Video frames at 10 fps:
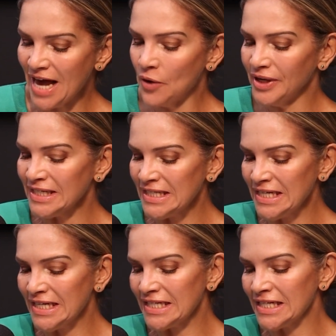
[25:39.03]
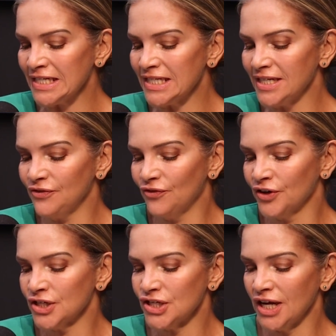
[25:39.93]
how can citizens
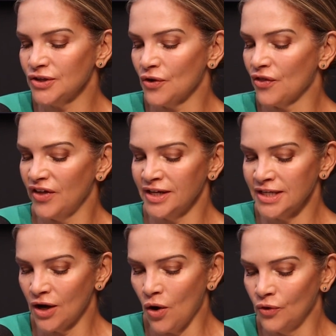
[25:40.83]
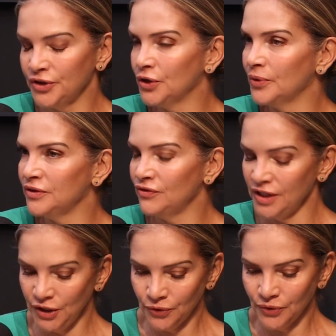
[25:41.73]
differentiate authentic audio and
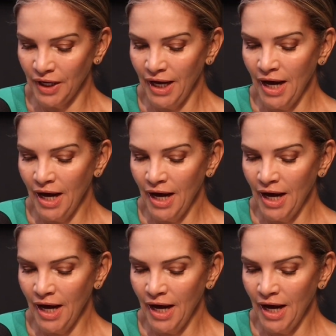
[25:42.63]
video